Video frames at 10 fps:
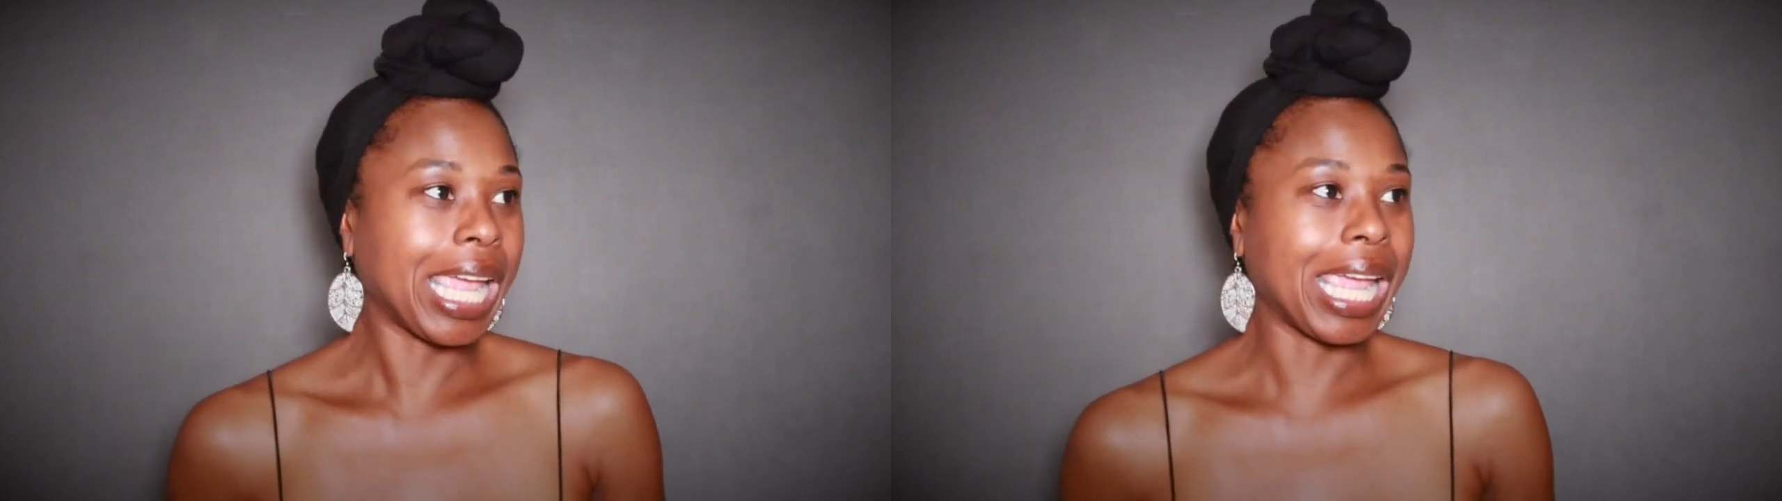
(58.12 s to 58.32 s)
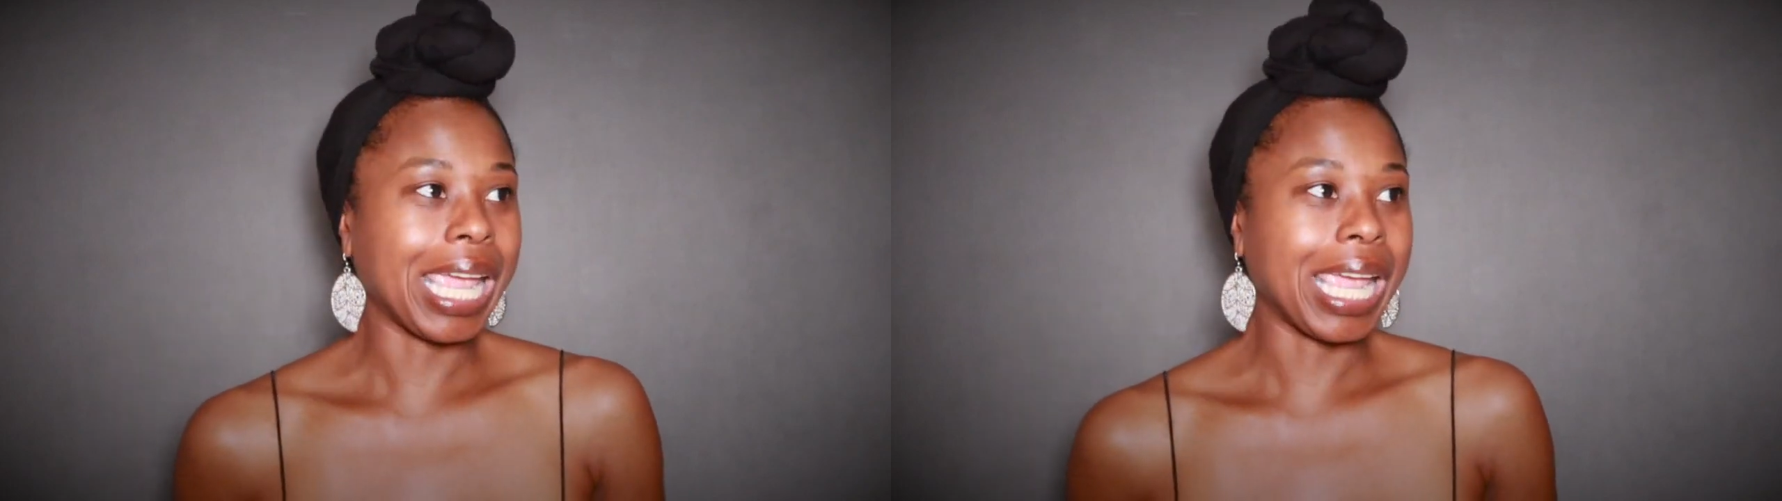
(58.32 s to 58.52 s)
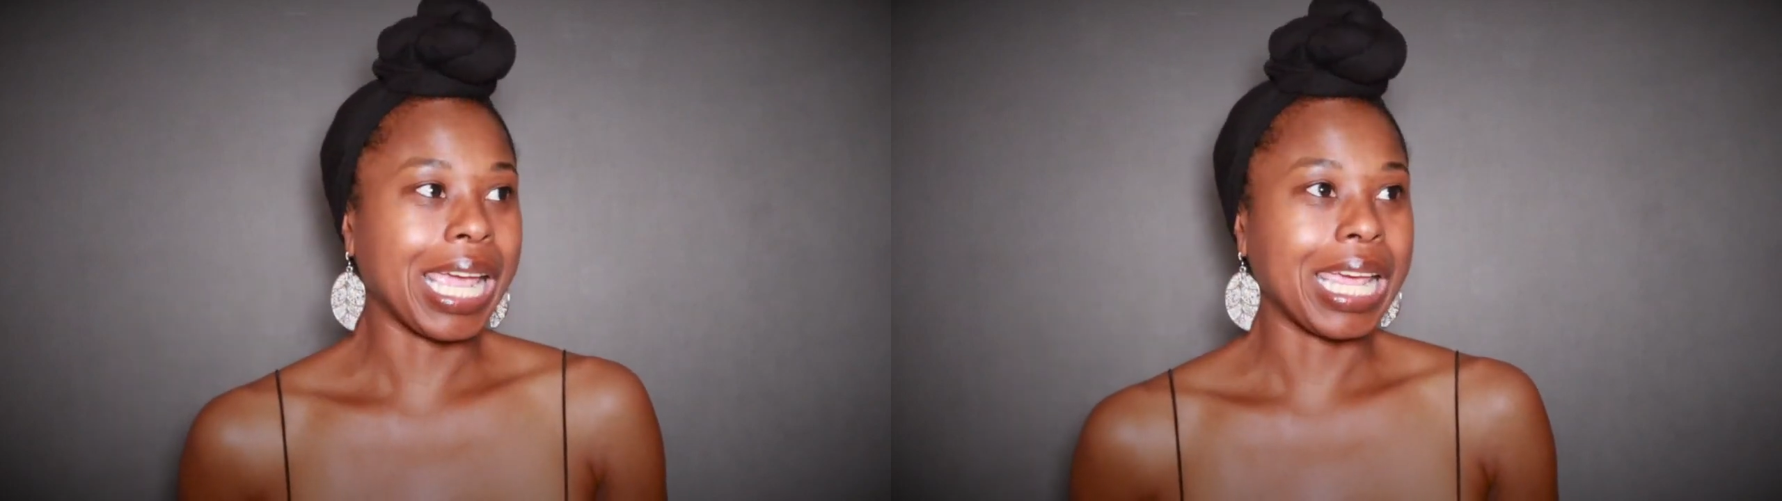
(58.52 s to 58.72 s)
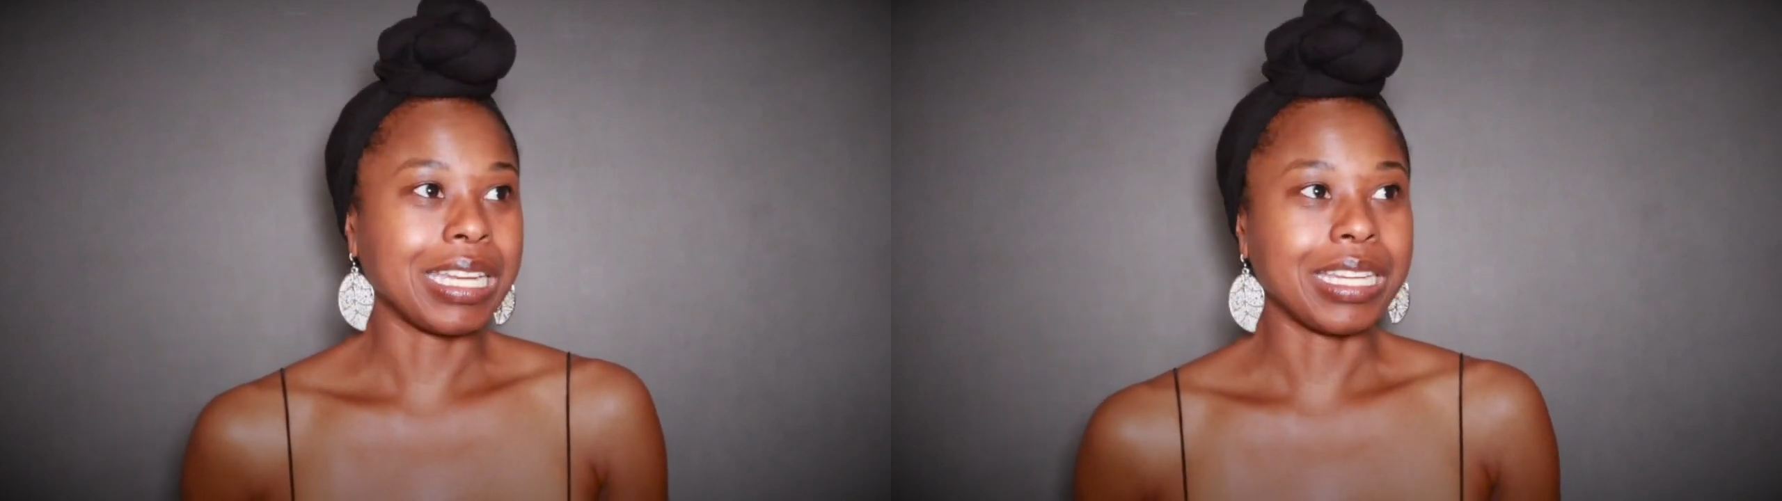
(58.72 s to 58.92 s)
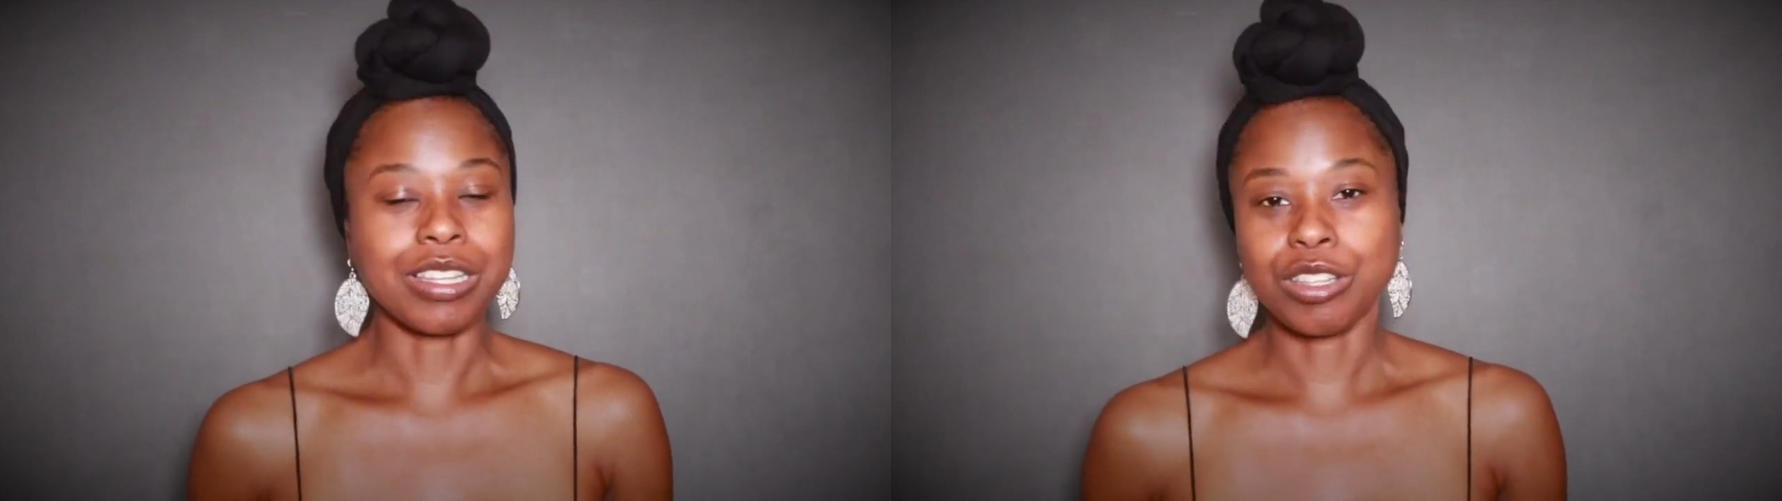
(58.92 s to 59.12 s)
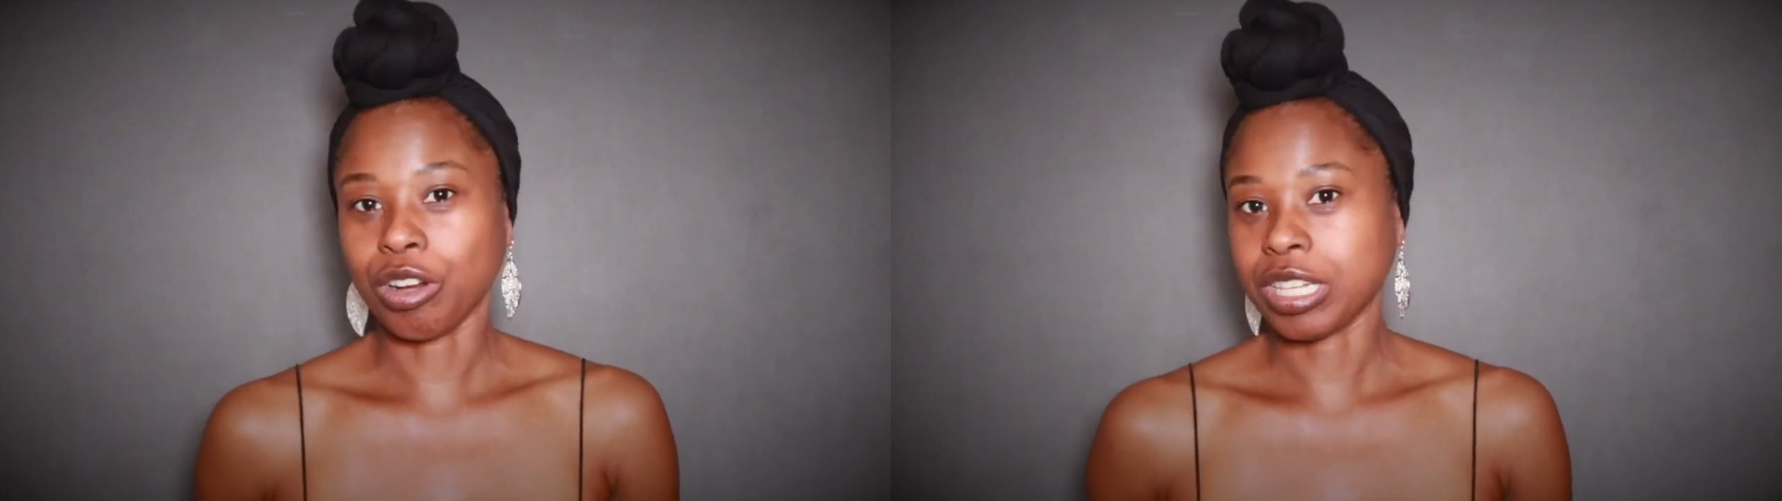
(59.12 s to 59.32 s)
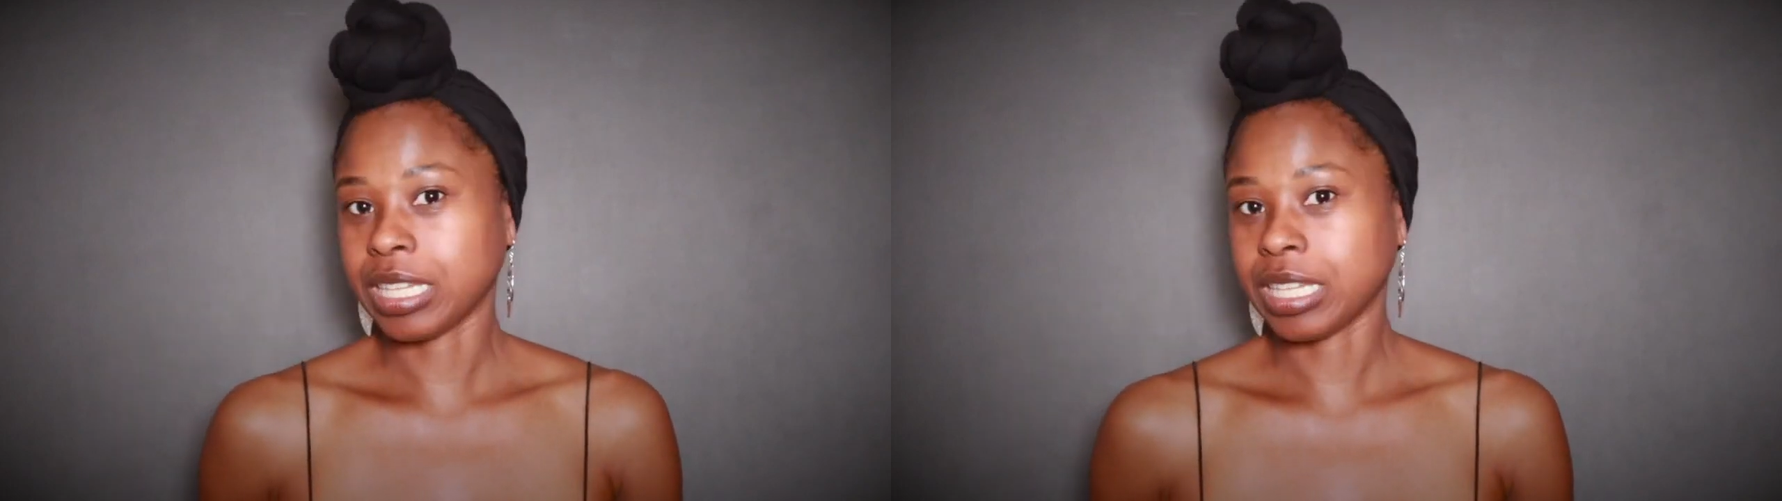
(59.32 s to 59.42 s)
and he starts